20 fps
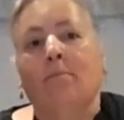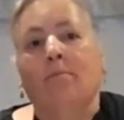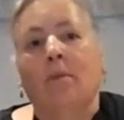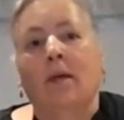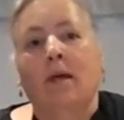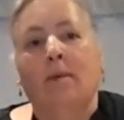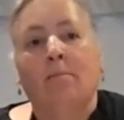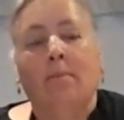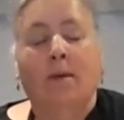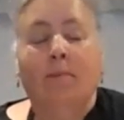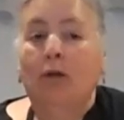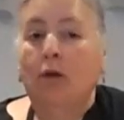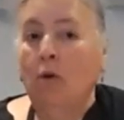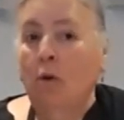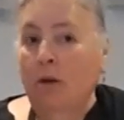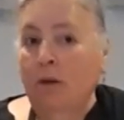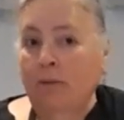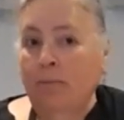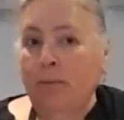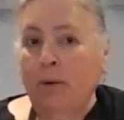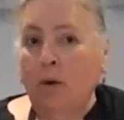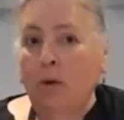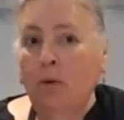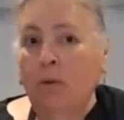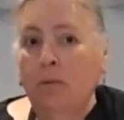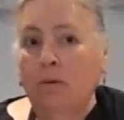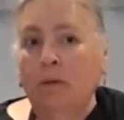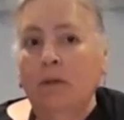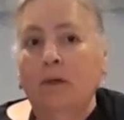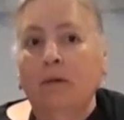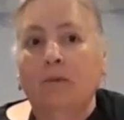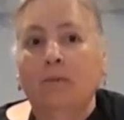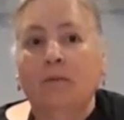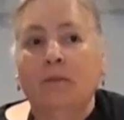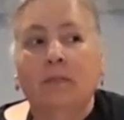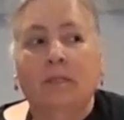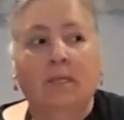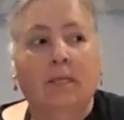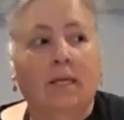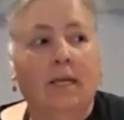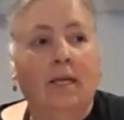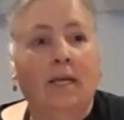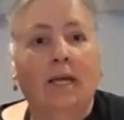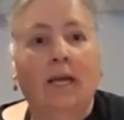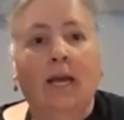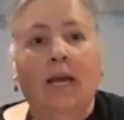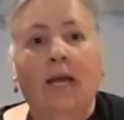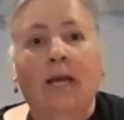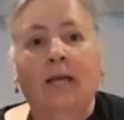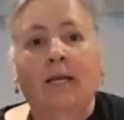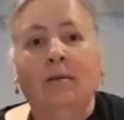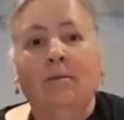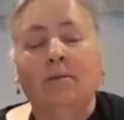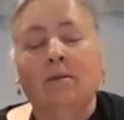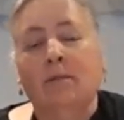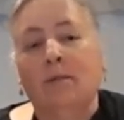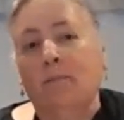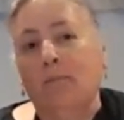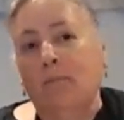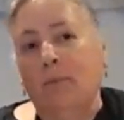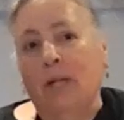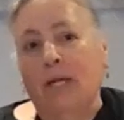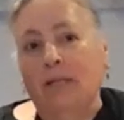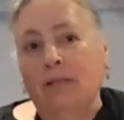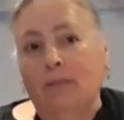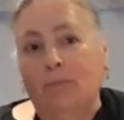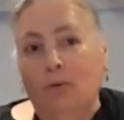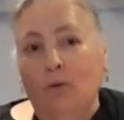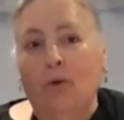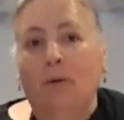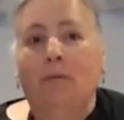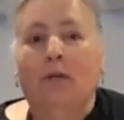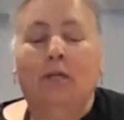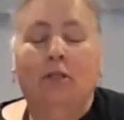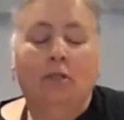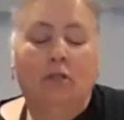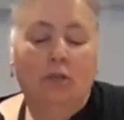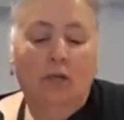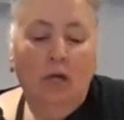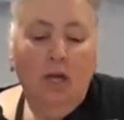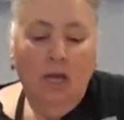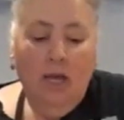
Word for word: and maybe go on the boat, we'll see, and some play some cribbage.